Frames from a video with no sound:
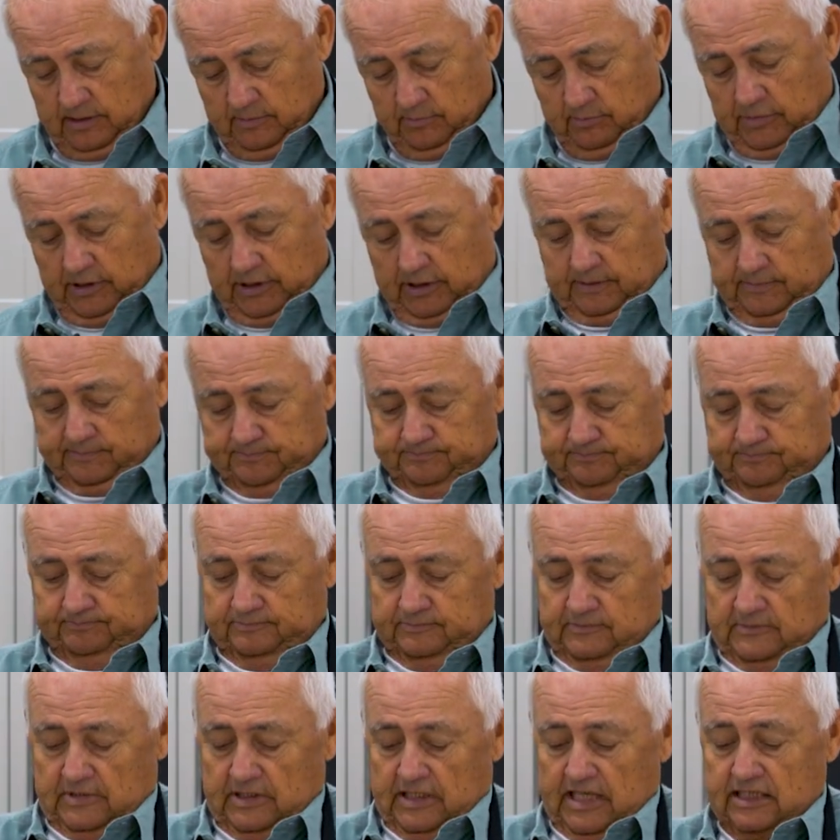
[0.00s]
But
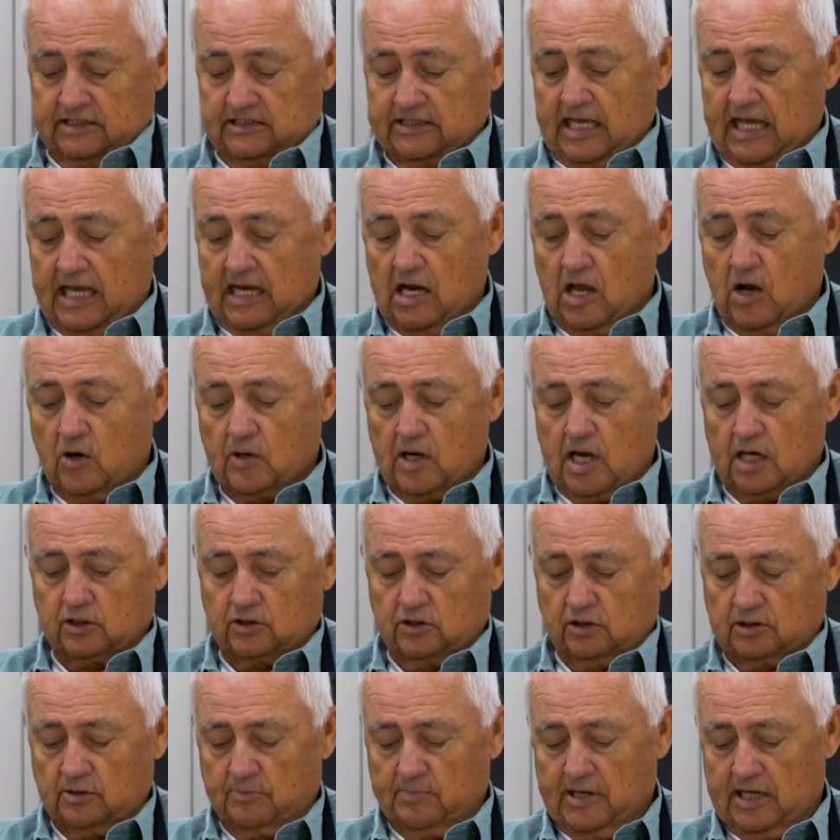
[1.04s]
that's how long I
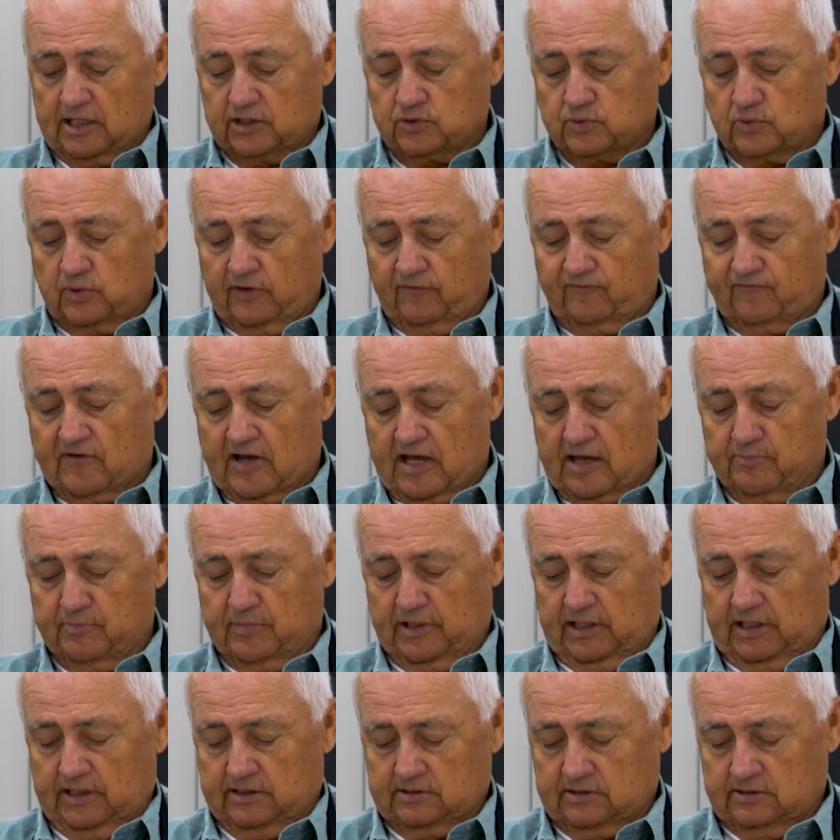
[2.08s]
cook, about 25
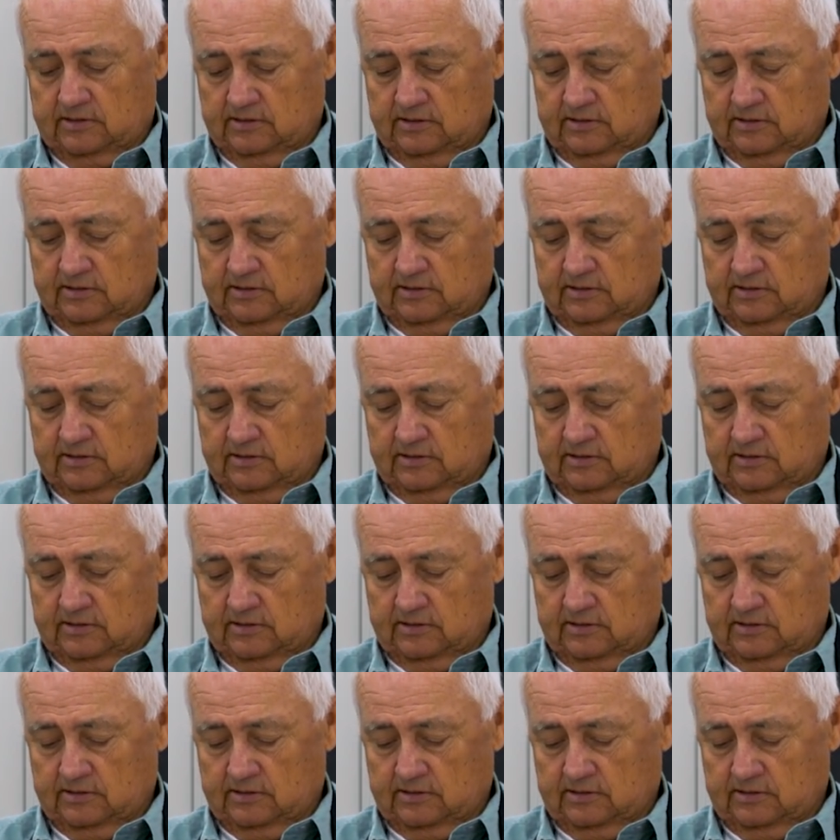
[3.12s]
minutes.